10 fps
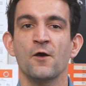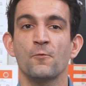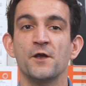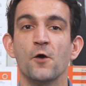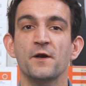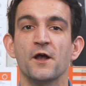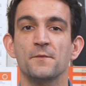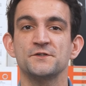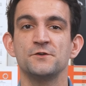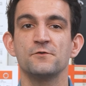We hope it
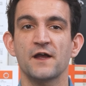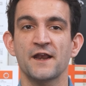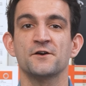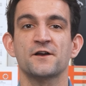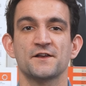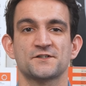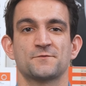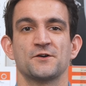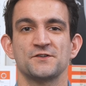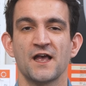helps you and your
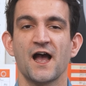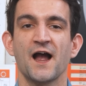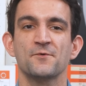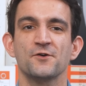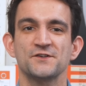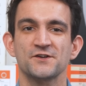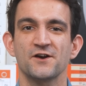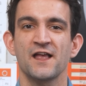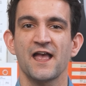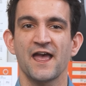customers. I'm
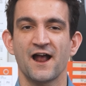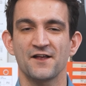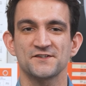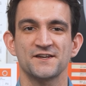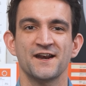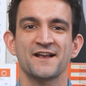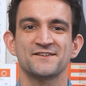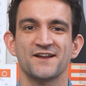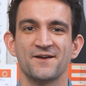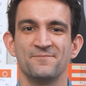Greaser, and I'll see you
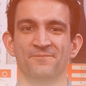next time.